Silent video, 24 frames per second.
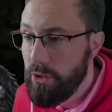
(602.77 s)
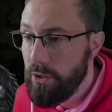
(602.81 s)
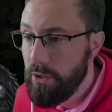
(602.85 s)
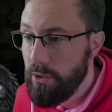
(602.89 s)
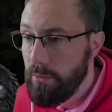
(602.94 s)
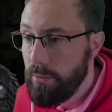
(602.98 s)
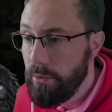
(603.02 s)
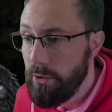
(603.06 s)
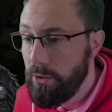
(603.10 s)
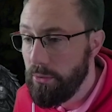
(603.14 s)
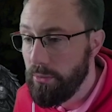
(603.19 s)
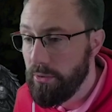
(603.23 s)

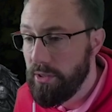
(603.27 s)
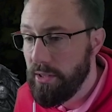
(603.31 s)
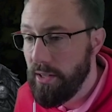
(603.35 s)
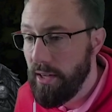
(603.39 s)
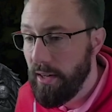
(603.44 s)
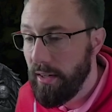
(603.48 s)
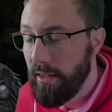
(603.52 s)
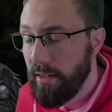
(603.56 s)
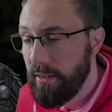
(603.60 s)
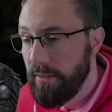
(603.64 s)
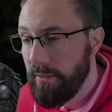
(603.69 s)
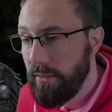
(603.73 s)
is you want to
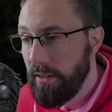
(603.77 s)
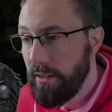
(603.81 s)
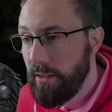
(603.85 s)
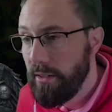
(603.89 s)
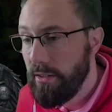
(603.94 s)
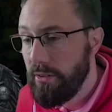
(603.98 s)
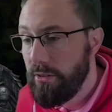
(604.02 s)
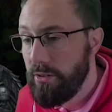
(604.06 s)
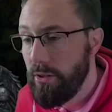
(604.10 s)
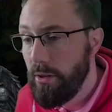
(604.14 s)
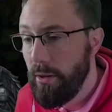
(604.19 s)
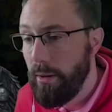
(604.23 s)
activate
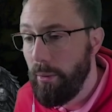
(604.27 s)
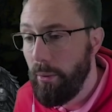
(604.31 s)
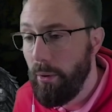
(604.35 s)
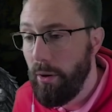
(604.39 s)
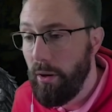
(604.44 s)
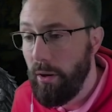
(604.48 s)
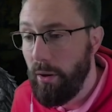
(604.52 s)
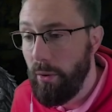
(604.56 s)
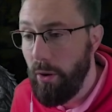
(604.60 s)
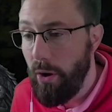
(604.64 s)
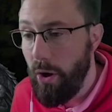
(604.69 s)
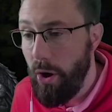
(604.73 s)
this
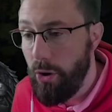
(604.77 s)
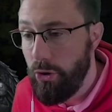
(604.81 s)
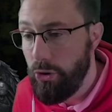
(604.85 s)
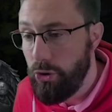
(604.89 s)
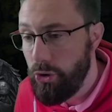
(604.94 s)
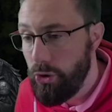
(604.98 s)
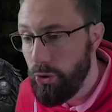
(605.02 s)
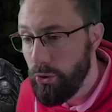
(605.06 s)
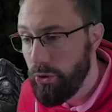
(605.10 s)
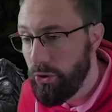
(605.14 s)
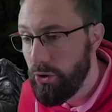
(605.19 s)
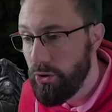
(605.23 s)

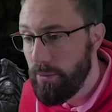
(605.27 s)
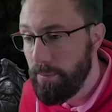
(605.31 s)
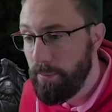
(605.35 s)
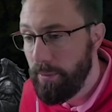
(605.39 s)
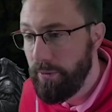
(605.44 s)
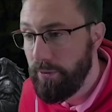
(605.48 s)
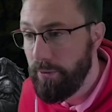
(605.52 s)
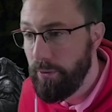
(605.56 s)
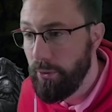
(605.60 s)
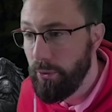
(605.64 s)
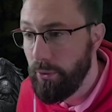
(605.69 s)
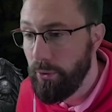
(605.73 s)
just
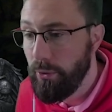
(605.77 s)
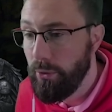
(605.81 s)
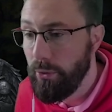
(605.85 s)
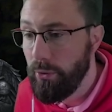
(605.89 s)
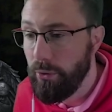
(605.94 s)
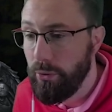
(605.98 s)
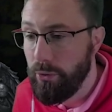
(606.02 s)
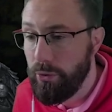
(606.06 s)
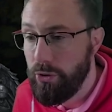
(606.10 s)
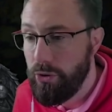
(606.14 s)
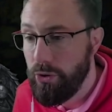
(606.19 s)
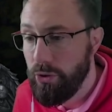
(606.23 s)
before
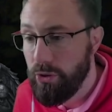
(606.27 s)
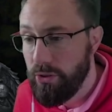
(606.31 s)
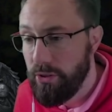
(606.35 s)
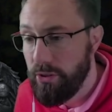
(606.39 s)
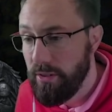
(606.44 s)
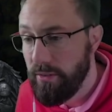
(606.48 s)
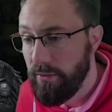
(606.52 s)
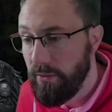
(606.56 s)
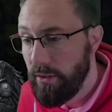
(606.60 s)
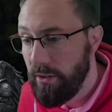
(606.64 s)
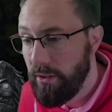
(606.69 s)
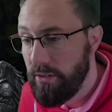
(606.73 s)
or just at
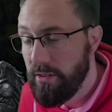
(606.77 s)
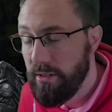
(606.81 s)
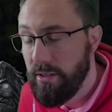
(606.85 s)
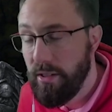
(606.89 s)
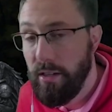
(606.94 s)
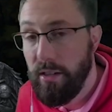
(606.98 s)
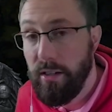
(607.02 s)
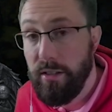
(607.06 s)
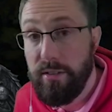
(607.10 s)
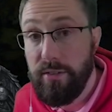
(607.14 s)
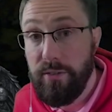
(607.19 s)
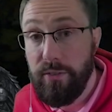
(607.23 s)
the very
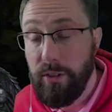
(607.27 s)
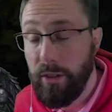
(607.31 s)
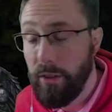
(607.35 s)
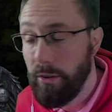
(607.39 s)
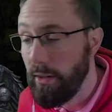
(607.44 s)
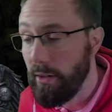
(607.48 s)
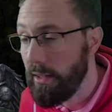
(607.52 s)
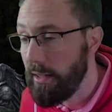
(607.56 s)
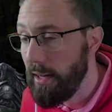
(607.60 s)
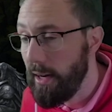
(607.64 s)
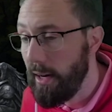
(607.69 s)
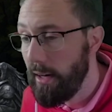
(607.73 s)
start of the
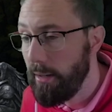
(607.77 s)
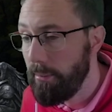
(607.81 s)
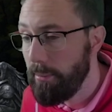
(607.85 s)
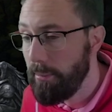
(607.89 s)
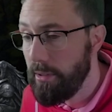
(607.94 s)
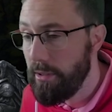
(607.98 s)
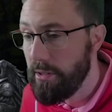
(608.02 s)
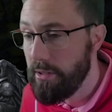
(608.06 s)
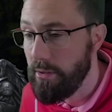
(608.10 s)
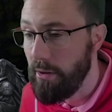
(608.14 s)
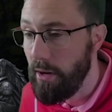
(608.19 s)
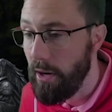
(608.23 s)
correct
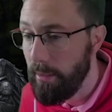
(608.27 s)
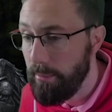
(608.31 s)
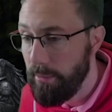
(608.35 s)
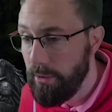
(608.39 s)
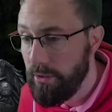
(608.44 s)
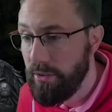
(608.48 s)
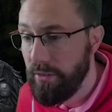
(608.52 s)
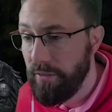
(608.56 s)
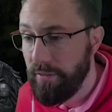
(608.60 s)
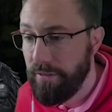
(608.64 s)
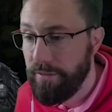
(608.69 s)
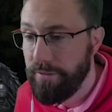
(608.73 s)
element. So I'm
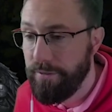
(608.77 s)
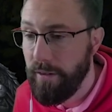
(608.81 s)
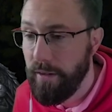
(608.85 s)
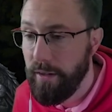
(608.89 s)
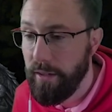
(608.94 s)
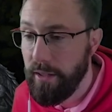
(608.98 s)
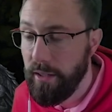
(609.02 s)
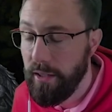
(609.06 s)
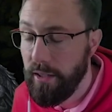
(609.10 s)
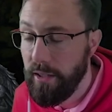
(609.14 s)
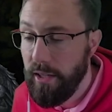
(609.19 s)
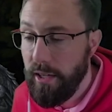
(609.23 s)
using
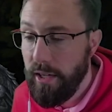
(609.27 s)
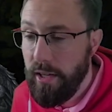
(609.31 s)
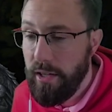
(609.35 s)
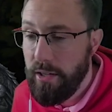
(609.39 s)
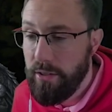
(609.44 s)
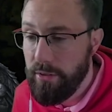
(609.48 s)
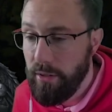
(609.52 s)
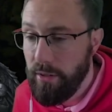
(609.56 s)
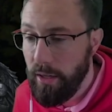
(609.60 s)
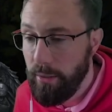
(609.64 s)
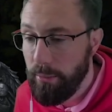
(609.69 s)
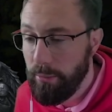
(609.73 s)
fire, so
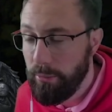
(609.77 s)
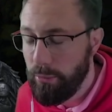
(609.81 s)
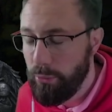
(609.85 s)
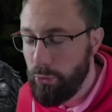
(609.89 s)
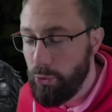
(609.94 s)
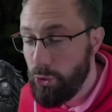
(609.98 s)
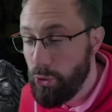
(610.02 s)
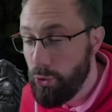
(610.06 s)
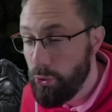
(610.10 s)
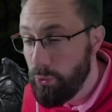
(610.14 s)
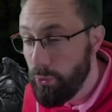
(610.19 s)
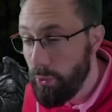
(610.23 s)
I will
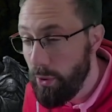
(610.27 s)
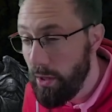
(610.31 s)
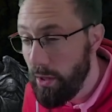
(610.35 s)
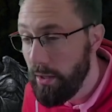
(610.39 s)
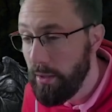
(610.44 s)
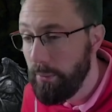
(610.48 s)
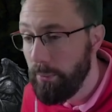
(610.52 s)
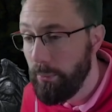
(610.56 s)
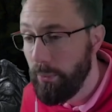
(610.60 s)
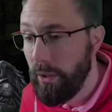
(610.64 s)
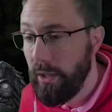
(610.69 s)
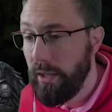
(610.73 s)
try
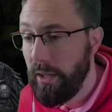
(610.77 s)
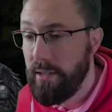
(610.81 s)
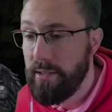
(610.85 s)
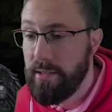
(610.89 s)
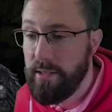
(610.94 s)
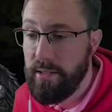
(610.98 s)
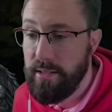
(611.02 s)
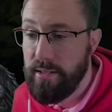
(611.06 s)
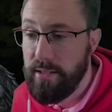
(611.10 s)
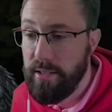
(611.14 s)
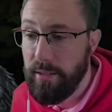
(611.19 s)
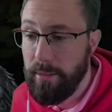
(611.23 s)
and wait
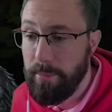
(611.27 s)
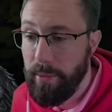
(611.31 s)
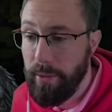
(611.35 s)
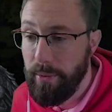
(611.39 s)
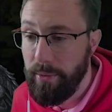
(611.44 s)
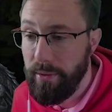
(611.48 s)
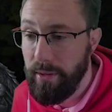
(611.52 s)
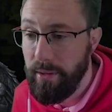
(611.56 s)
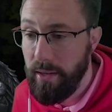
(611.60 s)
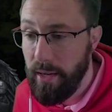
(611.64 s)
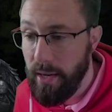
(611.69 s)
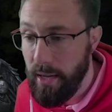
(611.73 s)
until about
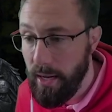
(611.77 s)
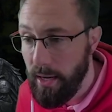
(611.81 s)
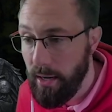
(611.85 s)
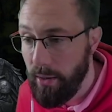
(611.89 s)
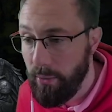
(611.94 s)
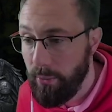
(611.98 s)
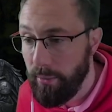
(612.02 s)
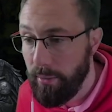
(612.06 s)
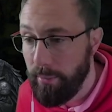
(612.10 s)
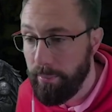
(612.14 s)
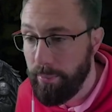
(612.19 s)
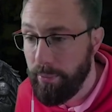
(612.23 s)

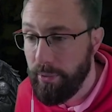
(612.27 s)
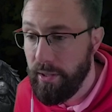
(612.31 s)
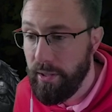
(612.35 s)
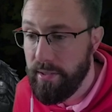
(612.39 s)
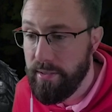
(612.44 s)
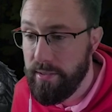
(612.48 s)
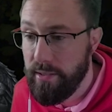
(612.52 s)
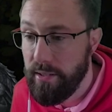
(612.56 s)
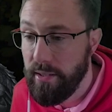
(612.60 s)
now and press it